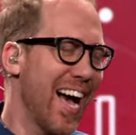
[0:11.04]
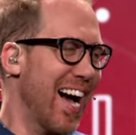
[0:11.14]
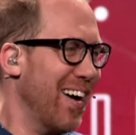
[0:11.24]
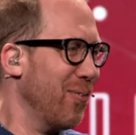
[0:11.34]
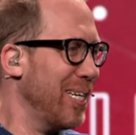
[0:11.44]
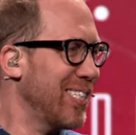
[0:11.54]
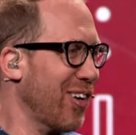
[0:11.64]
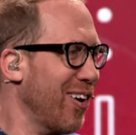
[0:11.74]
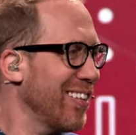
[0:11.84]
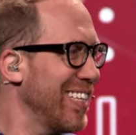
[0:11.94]
uh, we
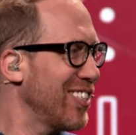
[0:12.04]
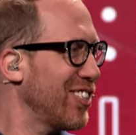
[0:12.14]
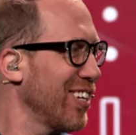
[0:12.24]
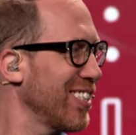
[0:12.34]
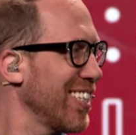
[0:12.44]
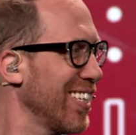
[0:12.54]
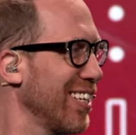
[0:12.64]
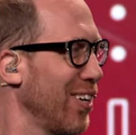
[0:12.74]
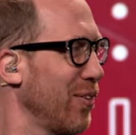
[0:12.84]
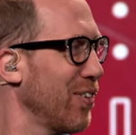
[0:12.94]
started this church a
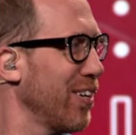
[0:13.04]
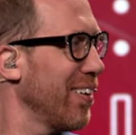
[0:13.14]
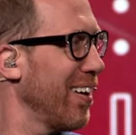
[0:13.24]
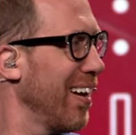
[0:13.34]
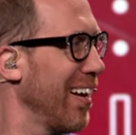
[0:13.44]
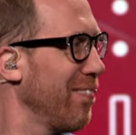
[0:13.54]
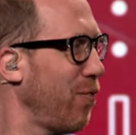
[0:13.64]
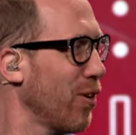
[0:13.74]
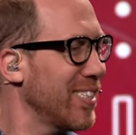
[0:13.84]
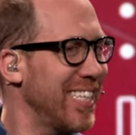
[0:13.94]
little over uh,
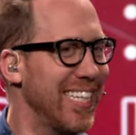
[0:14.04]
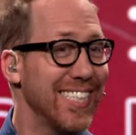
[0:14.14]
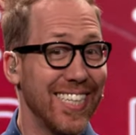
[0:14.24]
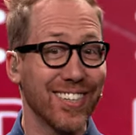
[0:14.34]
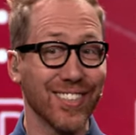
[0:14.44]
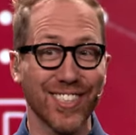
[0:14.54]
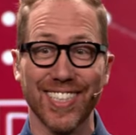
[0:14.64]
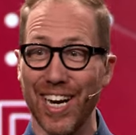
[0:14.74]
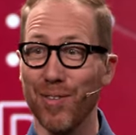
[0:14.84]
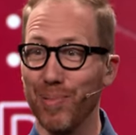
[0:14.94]
14 years
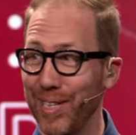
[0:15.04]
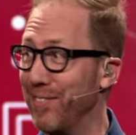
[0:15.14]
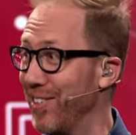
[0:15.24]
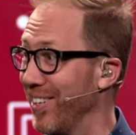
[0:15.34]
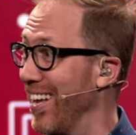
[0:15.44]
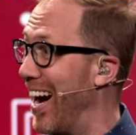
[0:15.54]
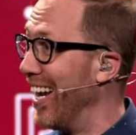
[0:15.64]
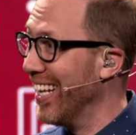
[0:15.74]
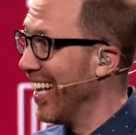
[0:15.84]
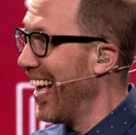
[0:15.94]
ago, believe it or not.
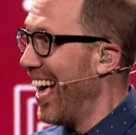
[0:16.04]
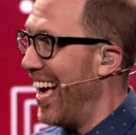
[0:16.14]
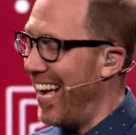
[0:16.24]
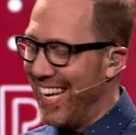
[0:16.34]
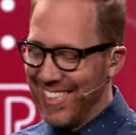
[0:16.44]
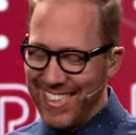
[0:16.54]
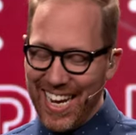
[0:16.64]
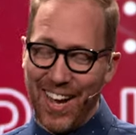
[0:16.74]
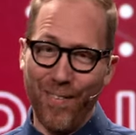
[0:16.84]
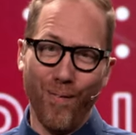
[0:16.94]
And
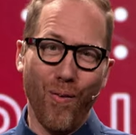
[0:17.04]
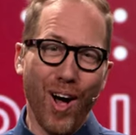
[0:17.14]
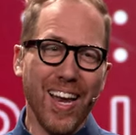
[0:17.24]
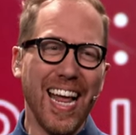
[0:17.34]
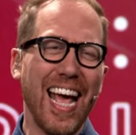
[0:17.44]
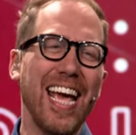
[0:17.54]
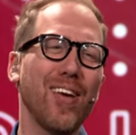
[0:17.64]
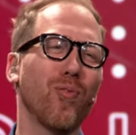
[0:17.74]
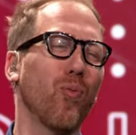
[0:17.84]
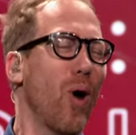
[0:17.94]
uh, what
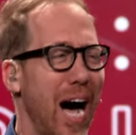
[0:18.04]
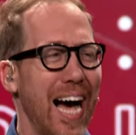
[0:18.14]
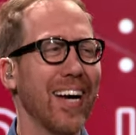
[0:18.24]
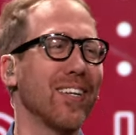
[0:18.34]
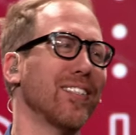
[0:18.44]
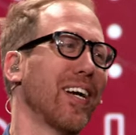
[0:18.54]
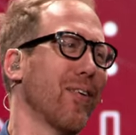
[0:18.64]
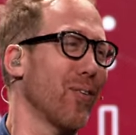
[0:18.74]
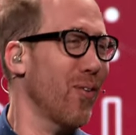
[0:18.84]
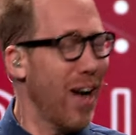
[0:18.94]
a wild
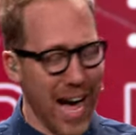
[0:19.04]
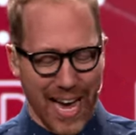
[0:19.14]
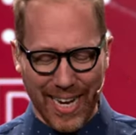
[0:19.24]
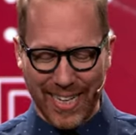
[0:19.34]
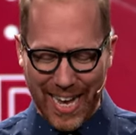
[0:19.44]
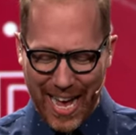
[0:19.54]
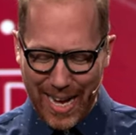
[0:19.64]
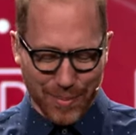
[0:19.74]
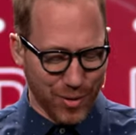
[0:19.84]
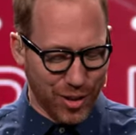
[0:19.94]
ride.
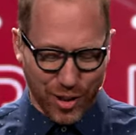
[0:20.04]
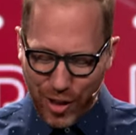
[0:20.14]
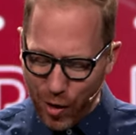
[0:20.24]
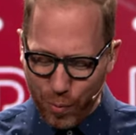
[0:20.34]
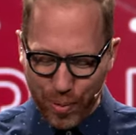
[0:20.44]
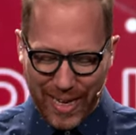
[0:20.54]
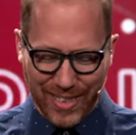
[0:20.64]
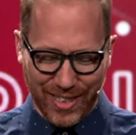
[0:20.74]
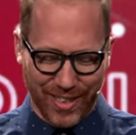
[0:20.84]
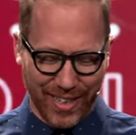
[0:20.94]
I'm so
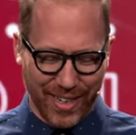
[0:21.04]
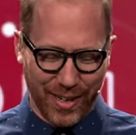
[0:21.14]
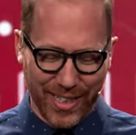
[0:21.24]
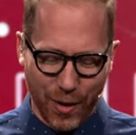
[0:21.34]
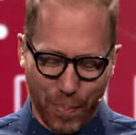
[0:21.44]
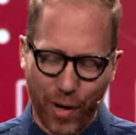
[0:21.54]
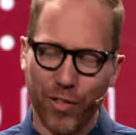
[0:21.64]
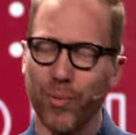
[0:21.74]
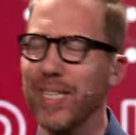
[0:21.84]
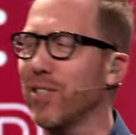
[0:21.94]
blessed you're here. You know, part of
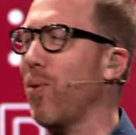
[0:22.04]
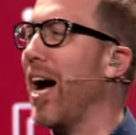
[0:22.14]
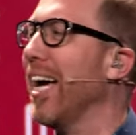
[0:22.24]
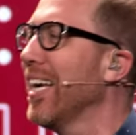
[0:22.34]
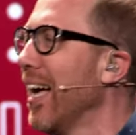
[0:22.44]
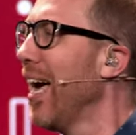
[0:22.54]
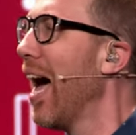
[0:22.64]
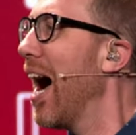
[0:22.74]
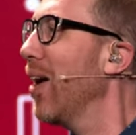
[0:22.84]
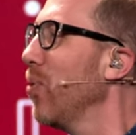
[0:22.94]
the reason why
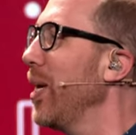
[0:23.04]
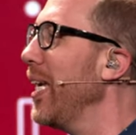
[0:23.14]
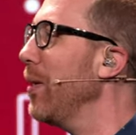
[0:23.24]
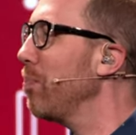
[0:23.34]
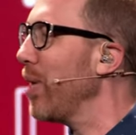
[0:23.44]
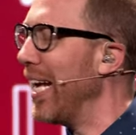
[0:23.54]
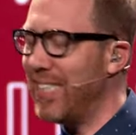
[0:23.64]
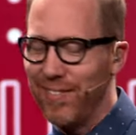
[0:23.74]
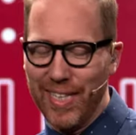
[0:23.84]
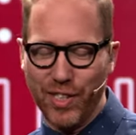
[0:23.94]
uh, we
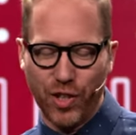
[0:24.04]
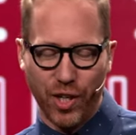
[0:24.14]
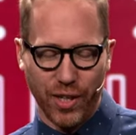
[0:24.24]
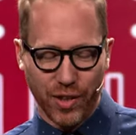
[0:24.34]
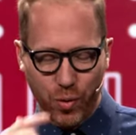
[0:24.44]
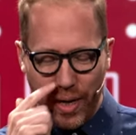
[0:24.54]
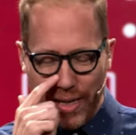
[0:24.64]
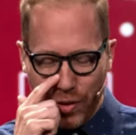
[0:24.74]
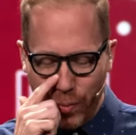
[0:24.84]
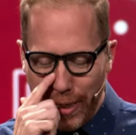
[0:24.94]
planted this church
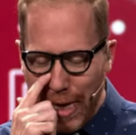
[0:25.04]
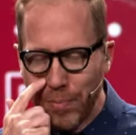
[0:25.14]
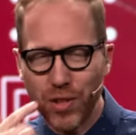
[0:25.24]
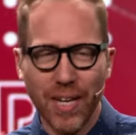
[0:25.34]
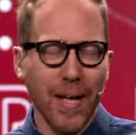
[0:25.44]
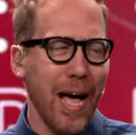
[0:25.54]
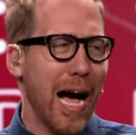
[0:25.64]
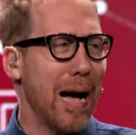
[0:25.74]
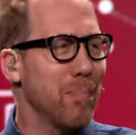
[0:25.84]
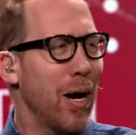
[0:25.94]
was we kept,
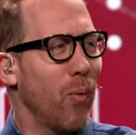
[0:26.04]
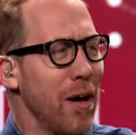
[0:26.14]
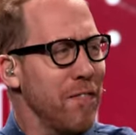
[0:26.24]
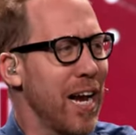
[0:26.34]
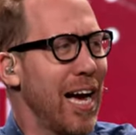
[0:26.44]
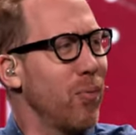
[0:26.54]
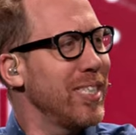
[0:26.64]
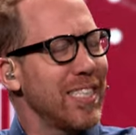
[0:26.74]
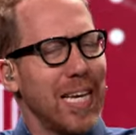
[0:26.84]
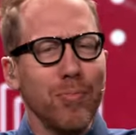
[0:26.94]
uh, my wife and I, we
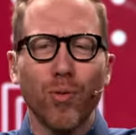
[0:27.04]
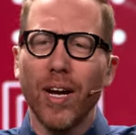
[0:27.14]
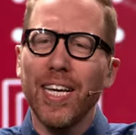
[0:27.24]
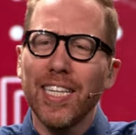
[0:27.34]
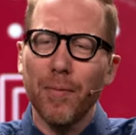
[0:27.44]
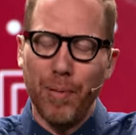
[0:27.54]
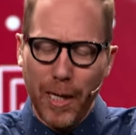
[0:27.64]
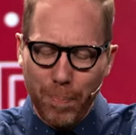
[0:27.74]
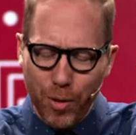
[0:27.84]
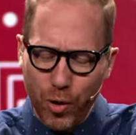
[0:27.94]
just kept running into
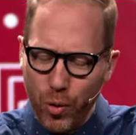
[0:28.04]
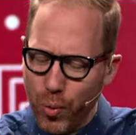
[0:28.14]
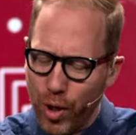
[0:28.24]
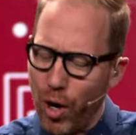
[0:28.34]
people who were